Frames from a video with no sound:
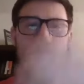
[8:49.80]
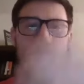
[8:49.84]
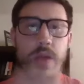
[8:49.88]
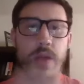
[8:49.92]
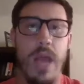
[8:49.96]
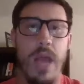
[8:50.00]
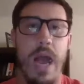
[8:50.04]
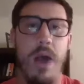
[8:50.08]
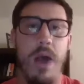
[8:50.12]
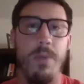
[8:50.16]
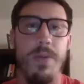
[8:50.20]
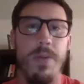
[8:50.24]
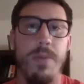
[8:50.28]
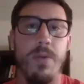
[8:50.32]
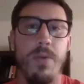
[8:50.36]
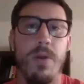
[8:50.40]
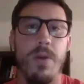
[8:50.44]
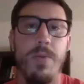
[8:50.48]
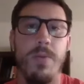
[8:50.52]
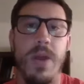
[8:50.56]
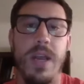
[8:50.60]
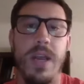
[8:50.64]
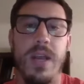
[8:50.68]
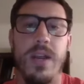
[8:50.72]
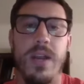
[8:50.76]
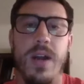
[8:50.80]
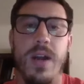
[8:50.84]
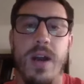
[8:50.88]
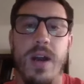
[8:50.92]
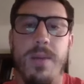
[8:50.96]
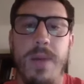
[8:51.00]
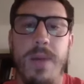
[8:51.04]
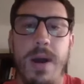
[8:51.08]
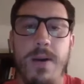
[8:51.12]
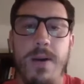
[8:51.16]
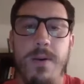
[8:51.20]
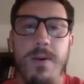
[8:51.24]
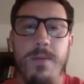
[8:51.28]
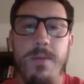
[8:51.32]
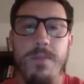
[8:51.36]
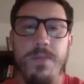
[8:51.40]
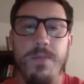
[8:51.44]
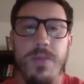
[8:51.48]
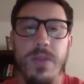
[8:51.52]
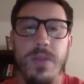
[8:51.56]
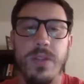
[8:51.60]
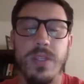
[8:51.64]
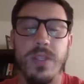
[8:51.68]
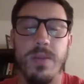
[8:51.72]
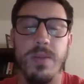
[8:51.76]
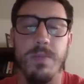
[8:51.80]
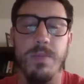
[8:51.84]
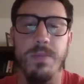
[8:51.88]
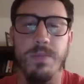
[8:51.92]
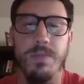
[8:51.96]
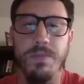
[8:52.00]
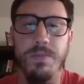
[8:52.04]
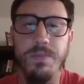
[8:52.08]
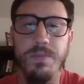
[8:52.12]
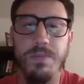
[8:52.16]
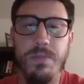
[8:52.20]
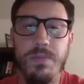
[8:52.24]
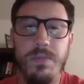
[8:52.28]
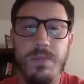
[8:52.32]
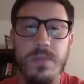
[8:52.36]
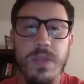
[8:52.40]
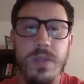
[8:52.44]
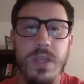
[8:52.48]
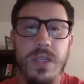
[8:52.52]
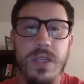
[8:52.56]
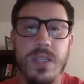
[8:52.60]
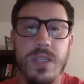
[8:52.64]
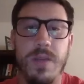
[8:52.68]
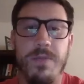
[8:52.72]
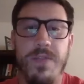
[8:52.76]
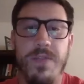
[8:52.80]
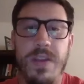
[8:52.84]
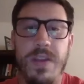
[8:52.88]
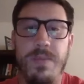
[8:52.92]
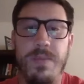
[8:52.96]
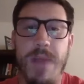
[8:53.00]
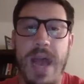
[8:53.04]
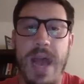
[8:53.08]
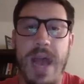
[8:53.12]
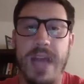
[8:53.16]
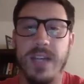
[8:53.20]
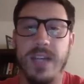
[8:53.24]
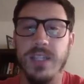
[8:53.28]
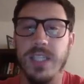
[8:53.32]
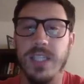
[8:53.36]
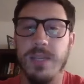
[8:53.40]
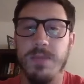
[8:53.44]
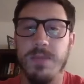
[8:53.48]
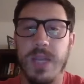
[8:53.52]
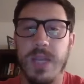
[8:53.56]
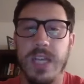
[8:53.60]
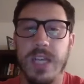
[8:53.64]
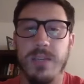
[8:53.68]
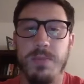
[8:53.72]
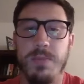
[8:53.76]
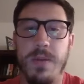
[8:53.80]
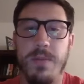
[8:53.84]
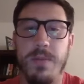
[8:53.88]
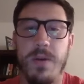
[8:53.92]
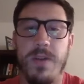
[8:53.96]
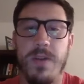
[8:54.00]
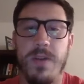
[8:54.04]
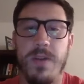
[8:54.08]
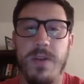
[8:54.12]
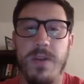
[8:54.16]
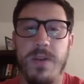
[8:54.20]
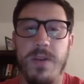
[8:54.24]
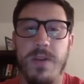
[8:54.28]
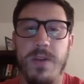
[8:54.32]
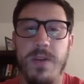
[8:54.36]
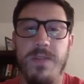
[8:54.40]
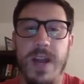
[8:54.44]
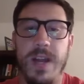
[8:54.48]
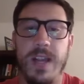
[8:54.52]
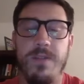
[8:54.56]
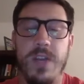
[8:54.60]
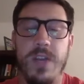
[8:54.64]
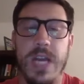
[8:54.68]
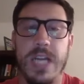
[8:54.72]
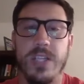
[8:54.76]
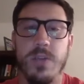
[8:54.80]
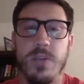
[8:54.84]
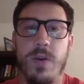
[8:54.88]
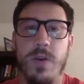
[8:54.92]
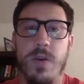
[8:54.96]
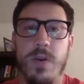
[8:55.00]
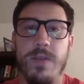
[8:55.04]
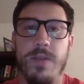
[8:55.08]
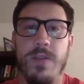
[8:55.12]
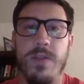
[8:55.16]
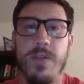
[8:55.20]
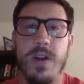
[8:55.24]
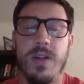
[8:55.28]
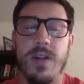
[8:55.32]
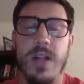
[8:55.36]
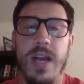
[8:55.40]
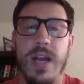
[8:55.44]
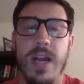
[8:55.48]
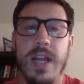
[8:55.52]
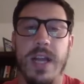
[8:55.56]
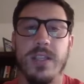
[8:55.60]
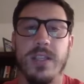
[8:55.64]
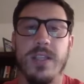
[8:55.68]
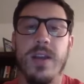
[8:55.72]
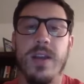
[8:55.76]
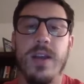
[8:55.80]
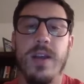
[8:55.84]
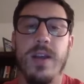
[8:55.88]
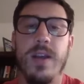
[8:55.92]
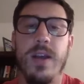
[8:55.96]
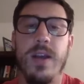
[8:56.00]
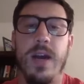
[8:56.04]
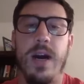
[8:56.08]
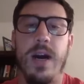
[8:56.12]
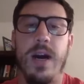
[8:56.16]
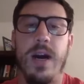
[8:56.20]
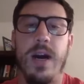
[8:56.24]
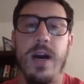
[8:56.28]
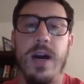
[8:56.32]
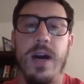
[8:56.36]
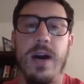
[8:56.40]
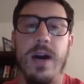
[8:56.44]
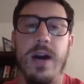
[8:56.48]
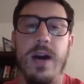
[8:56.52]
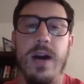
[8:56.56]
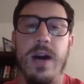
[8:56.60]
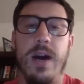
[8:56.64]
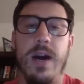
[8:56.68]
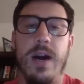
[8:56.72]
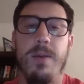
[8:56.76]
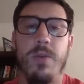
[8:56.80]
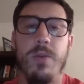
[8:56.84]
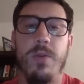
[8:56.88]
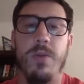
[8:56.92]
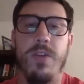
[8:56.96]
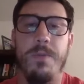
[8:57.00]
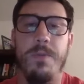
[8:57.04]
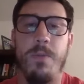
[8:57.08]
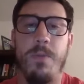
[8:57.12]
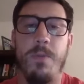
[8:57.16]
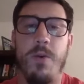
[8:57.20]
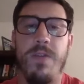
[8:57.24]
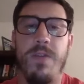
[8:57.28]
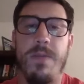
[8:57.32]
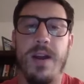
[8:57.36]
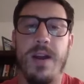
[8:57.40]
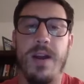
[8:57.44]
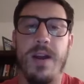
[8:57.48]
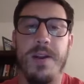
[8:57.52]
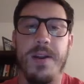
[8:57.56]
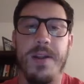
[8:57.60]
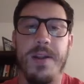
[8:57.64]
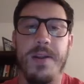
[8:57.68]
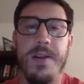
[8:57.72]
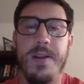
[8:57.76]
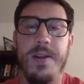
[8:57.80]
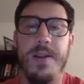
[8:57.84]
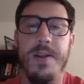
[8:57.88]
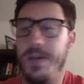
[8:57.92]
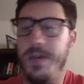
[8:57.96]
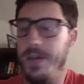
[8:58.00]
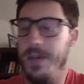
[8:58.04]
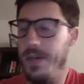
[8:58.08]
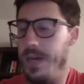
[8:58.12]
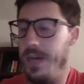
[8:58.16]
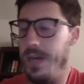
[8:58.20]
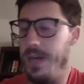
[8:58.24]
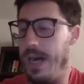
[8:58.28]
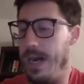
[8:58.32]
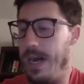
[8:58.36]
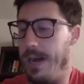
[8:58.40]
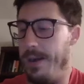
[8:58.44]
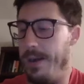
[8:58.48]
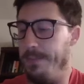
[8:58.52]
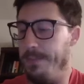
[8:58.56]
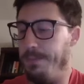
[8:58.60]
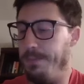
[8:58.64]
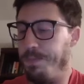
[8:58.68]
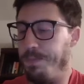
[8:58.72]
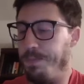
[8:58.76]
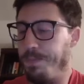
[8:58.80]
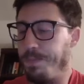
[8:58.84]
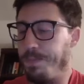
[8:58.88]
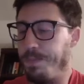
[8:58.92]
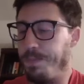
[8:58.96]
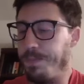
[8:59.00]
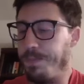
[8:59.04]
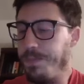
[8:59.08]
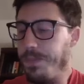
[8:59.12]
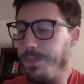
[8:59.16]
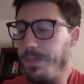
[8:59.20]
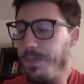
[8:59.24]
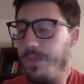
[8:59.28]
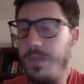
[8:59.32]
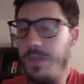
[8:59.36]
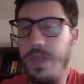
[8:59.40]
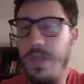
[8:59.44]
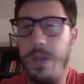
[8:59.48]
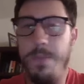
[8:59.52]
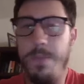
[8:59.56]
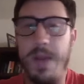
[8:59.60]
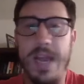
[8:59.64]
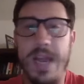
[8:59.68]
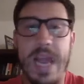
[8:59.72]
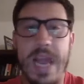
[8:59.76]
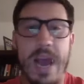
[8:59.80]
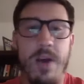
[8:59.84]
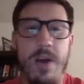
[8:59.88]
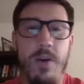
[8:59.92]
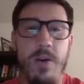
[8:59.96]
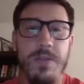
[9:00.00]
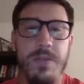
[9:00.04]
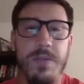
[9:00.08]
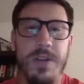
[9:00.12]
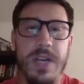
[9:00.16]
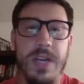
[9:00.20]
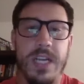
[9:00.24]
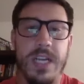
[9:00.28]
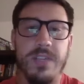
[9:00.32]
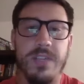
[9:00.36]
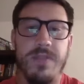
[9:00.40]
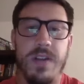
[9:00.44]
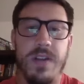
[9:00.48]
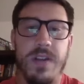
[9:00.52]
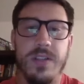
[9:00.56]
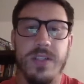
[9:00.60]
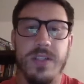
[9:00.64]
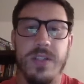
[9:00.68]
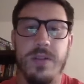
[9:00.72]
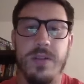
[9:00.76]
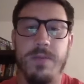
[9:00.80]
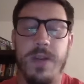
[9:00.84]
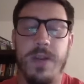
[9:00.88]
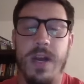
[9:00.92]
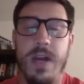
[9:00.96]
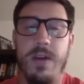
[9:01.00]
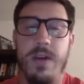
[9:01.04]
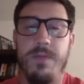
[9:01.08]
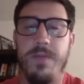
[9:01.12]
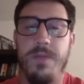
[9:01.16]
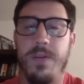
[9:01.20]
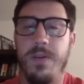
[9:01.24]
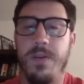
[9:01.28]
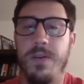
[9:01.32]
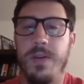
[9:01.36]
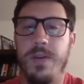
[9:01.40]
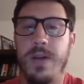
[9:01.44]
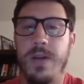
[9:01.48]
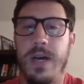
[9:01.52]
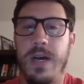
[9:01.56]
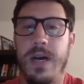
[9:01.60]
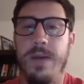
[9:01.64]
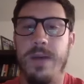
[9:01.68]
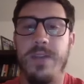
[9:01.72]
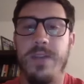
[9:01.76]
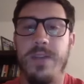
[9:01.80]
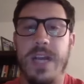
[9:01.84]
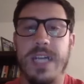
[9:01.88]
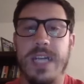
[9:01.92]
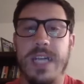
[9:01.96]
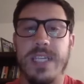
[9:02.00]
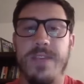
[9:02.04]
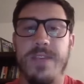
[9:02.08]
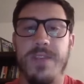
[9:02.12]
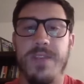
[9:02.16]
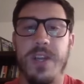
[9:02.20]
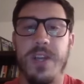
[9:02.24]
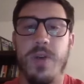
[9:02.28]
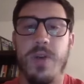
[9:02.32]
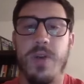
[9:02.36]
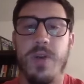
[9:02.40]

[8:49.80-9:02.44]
how people are breaking it up, how some feedback and some things people are finding. If you guys are one of our clients, we'll give you a little bit more feedback on it. But yeah, hopefully you guys found this a little bit helpful. If you guys have any